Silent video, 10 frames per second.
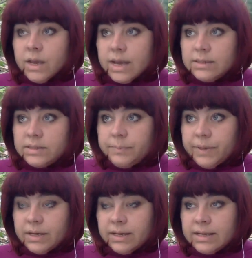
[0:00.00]
And
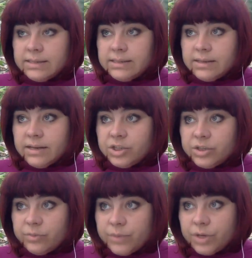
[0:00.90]
Spica has the nature
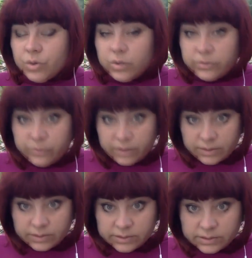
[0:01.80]
of Mercury and
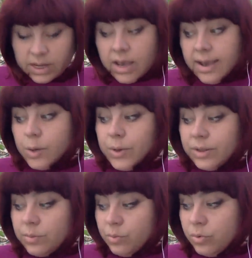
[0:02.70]
Venus. And
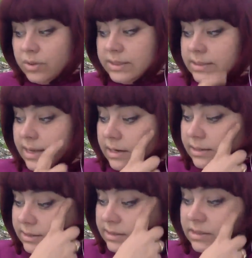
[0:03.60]
when the moon is there,
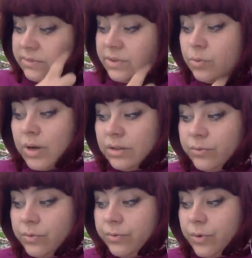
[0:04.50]
this is even
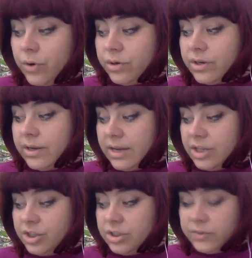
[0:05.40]
wonderful for
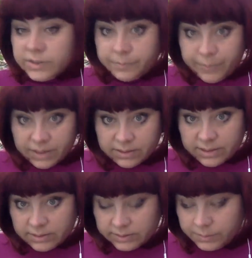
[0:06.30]
creation of Spica
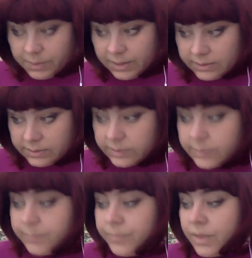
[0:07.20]

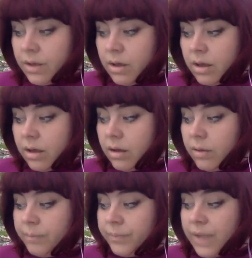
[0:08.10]
talismans.
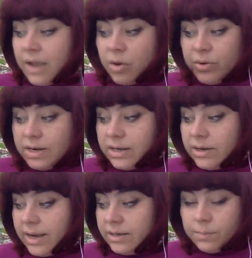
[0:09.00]
I already
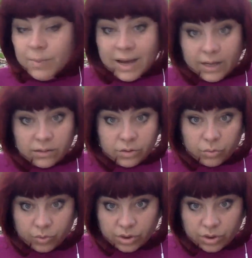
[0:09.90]
created mine. You